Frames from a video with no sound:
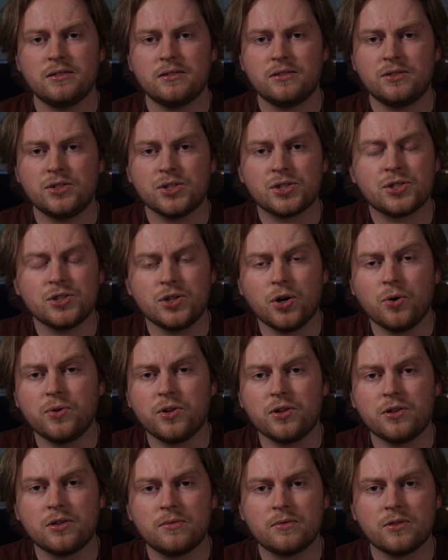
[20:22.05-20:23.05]
just know
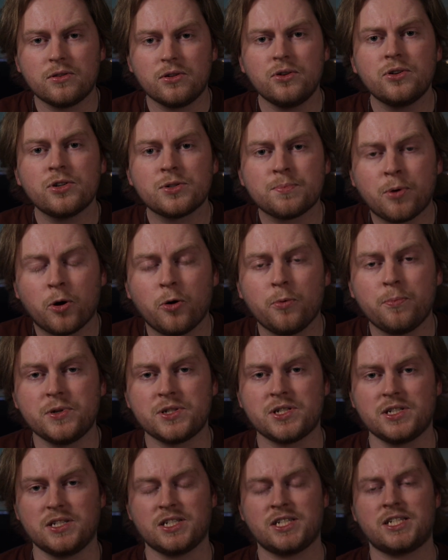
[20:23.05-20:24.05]
that there is
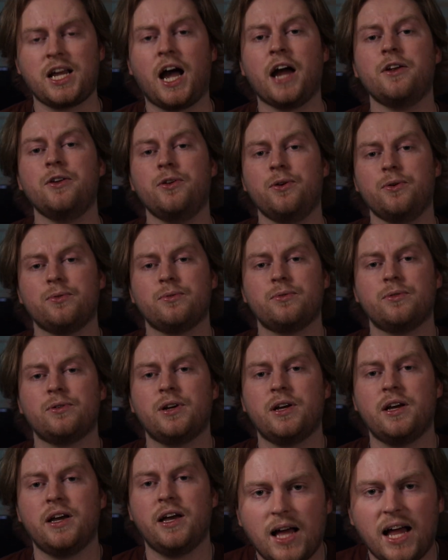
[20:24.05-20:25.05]
purpose inside you
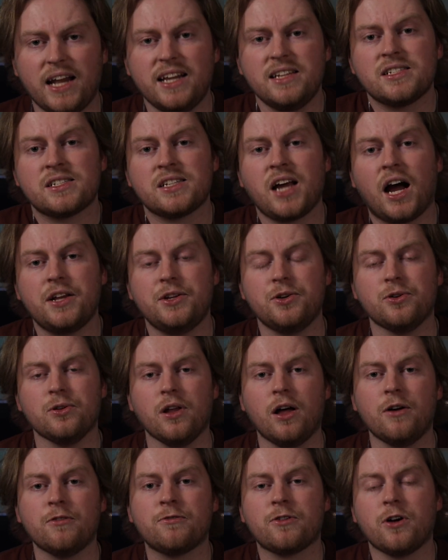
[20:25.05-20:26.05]
and inside your
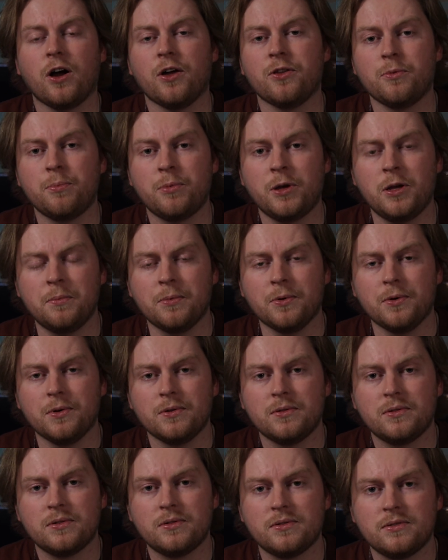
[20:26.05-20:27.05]
love for other people.
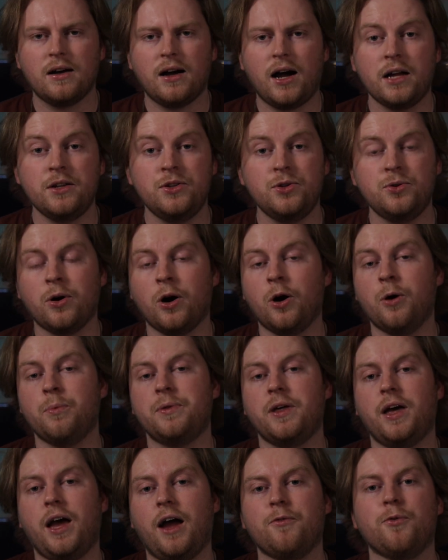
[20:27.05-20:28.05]
I do hope
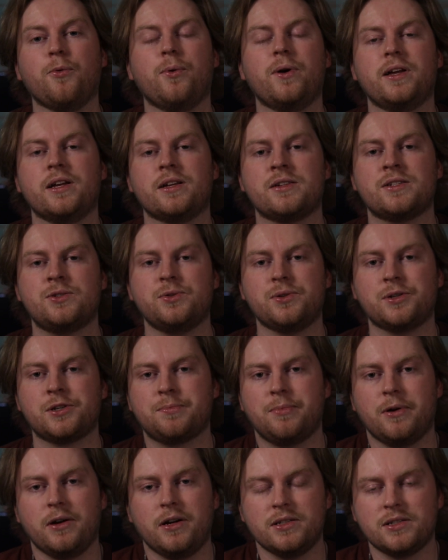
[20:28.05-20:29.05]
that everyone gets to
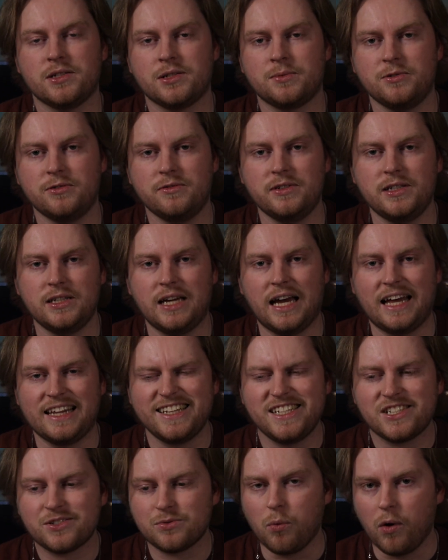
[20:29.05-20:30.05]
experience this movie at
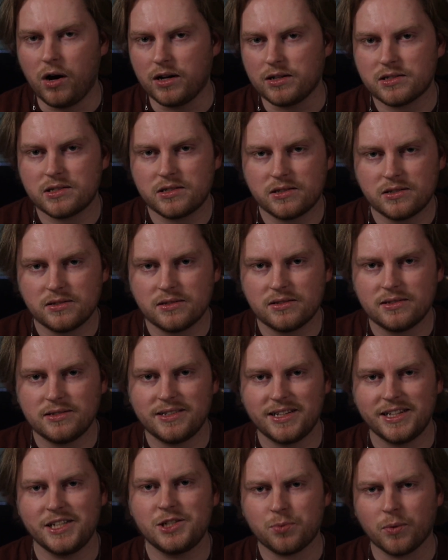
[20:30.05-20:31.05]
least once,
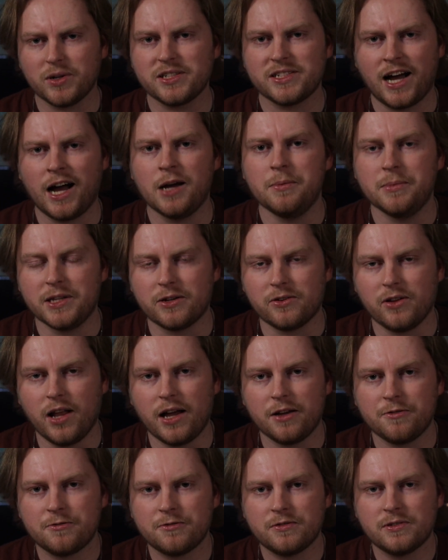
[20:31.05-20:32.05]
at least one time in their
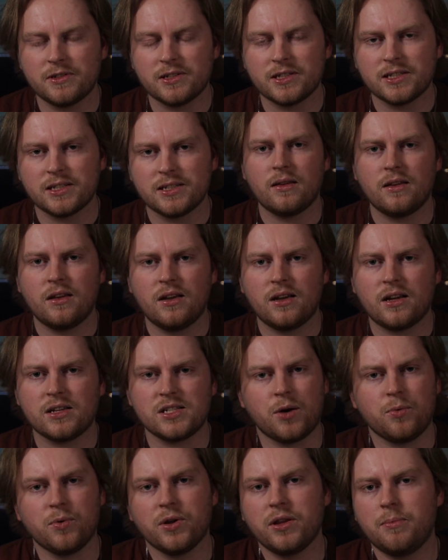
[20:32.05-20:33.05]
life, because I
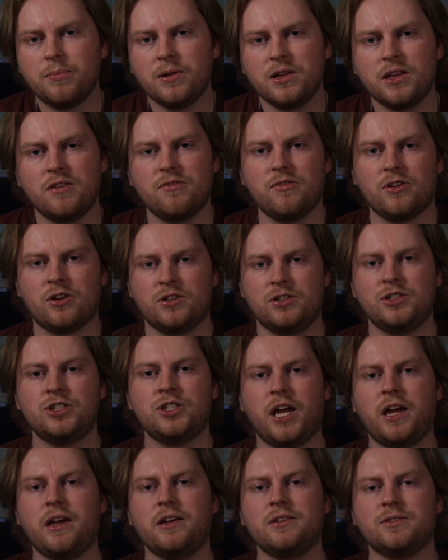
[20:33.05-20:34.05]
really believe it could
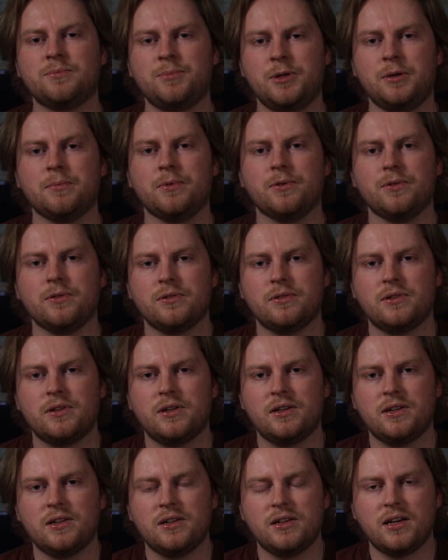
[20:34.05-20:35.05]
change people.
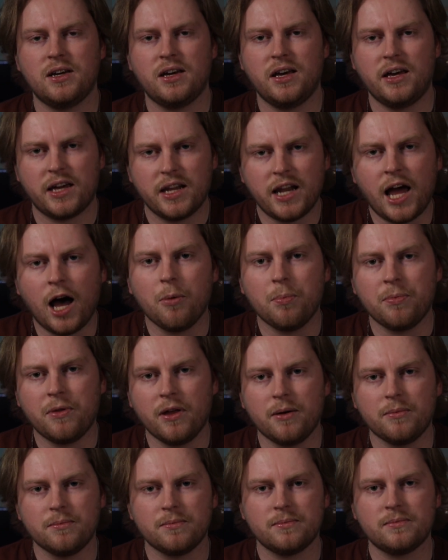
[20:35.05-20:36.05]
It can help
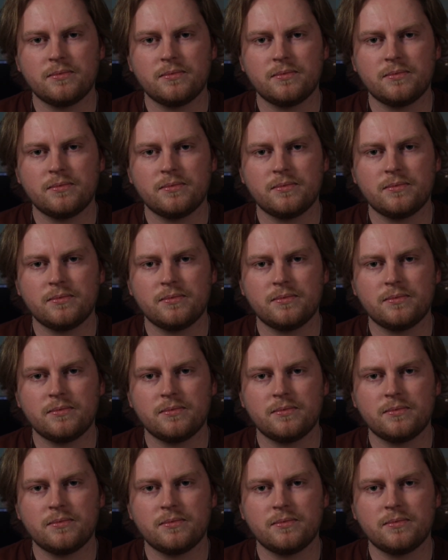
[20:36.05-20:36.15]
them.